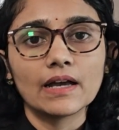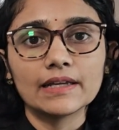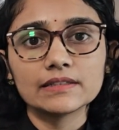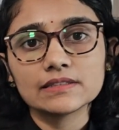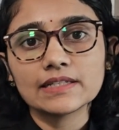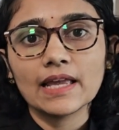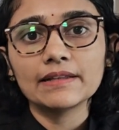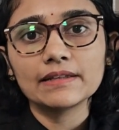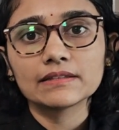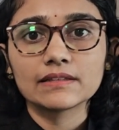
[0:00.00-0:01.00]

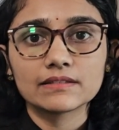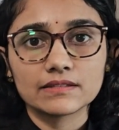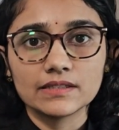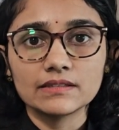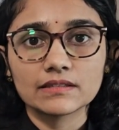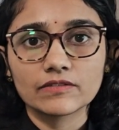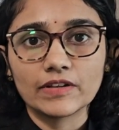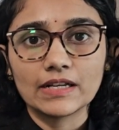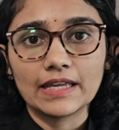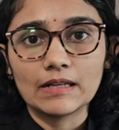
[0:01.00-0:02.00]
Understanding these risks
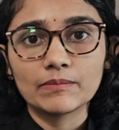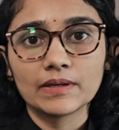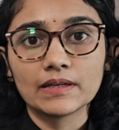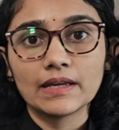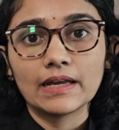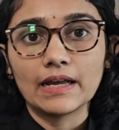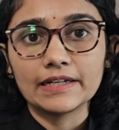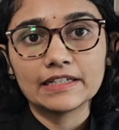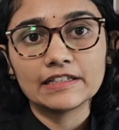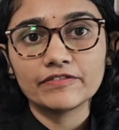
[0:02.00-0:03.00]
will help
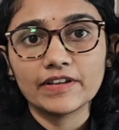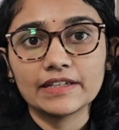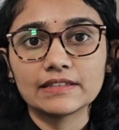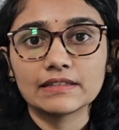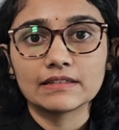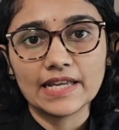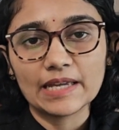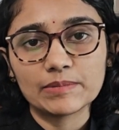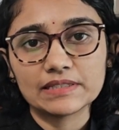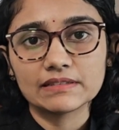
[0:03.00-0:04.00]
identify the
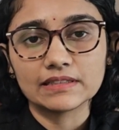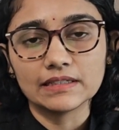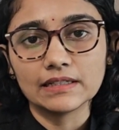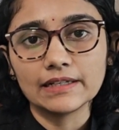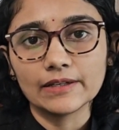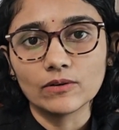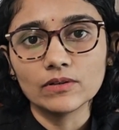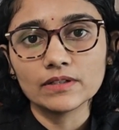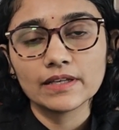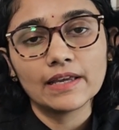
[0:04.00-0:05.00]
diabetes early
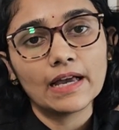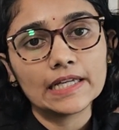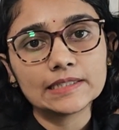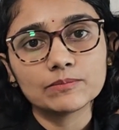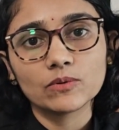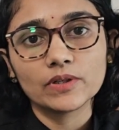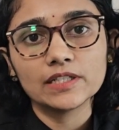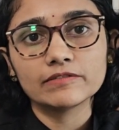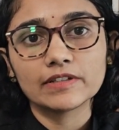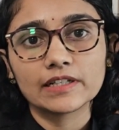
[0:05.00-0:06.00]
on at a
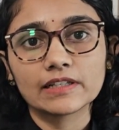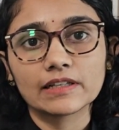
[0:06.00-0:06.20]
point where